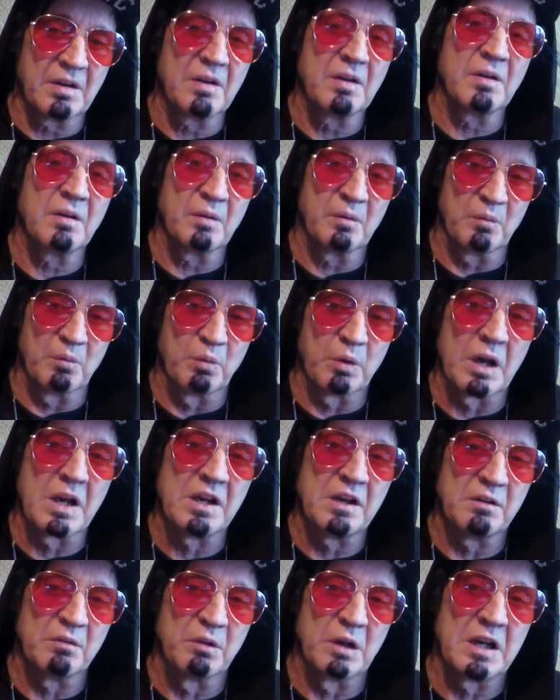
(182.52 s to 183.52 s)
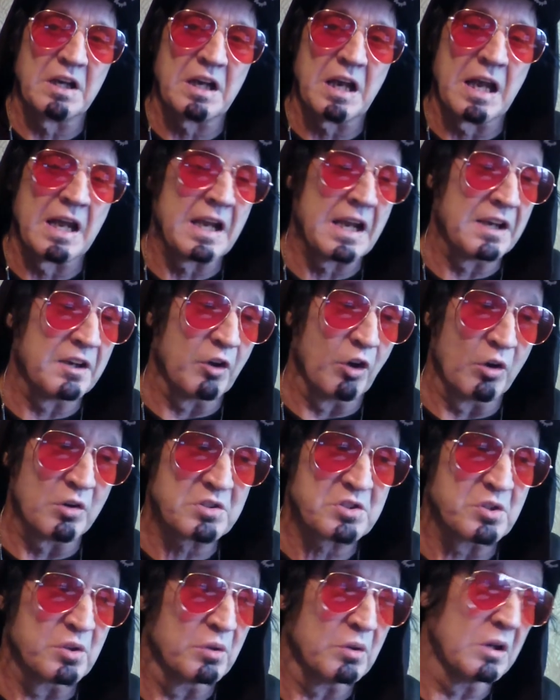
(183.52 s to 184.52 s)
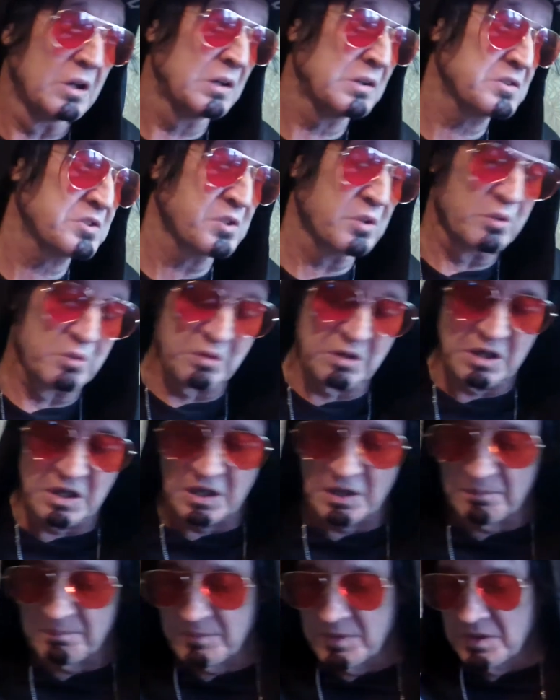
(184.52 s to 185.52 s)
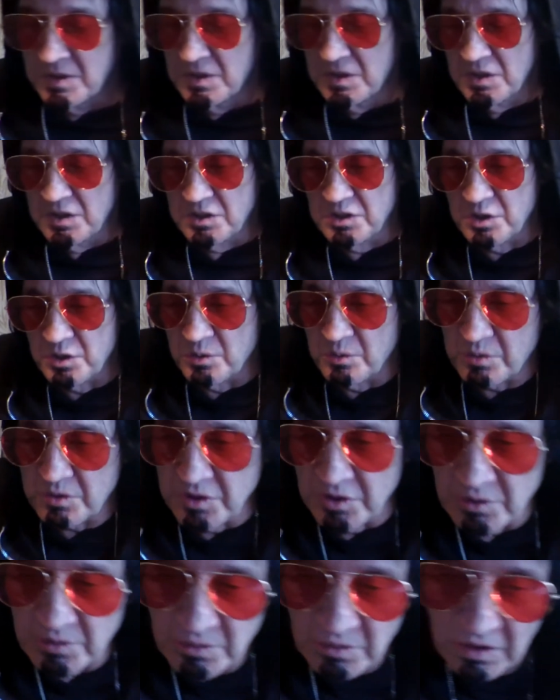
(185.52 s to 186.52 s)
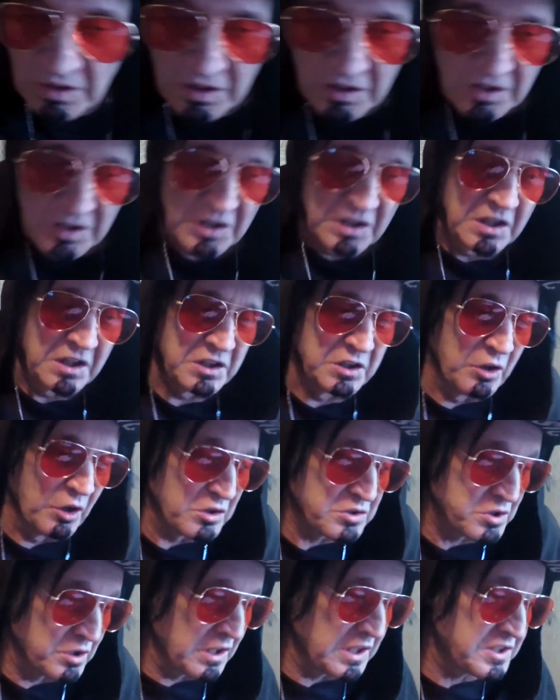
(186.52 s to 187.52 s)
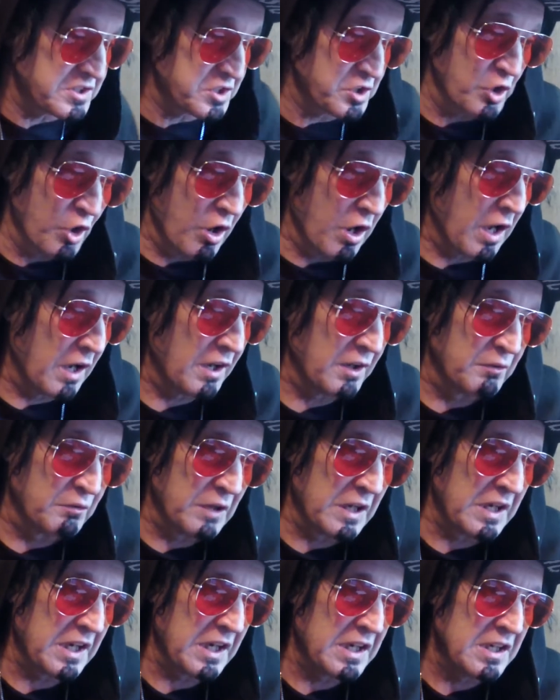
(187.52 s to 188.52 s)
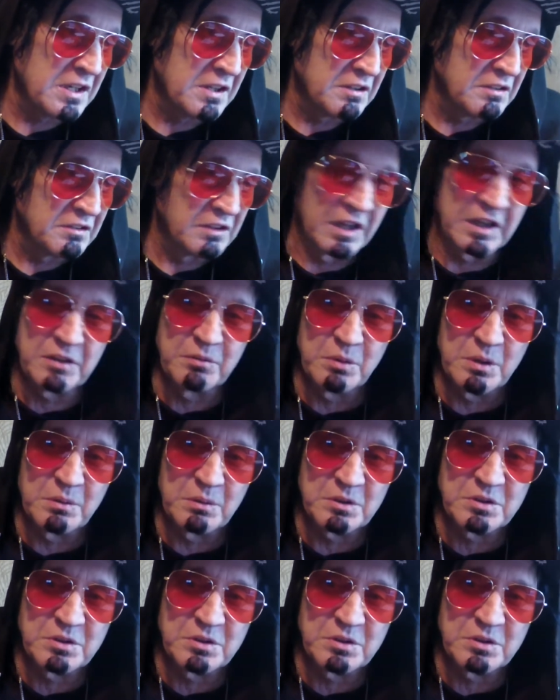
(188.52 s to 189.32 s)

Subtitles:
Right, and also you also like ska and reggae, like we were.